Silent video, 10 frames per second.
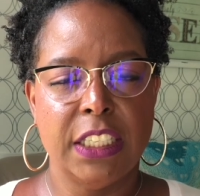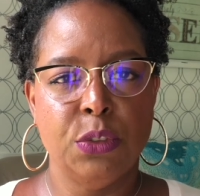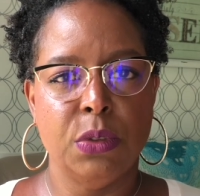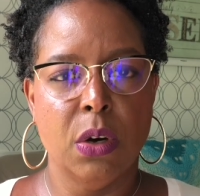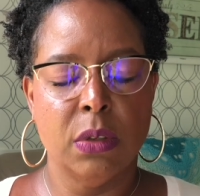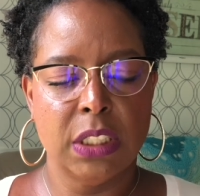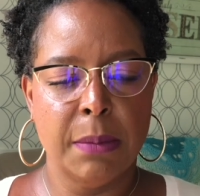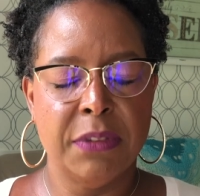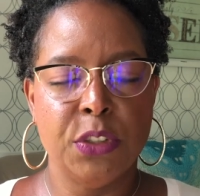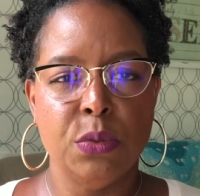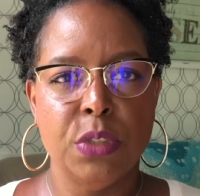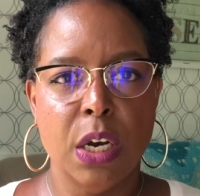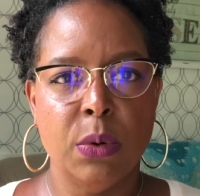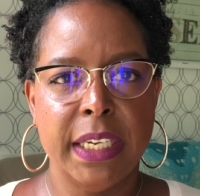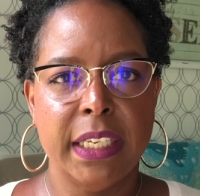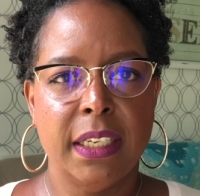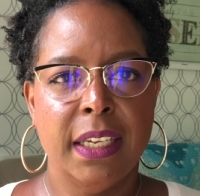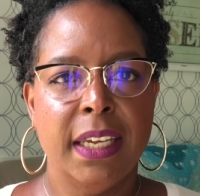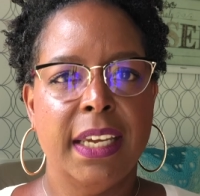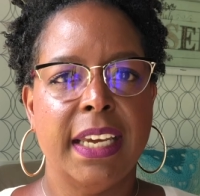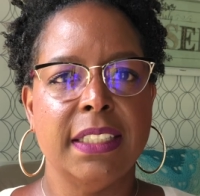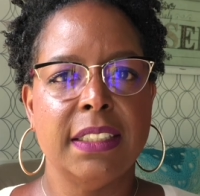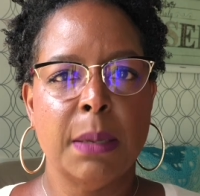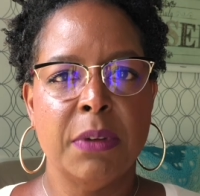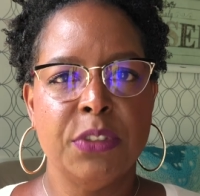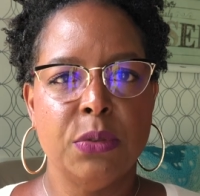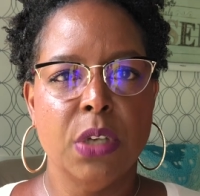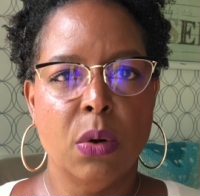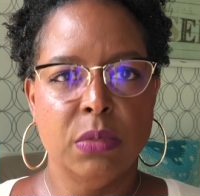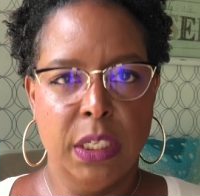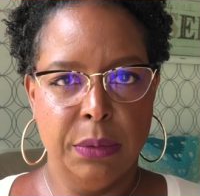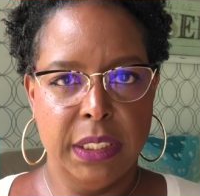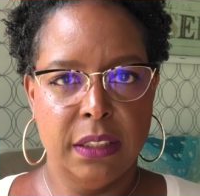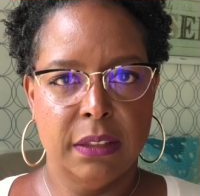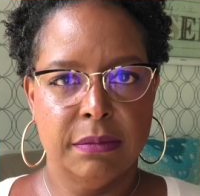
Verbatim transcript: You don't, some of you know it and some of you don't know it.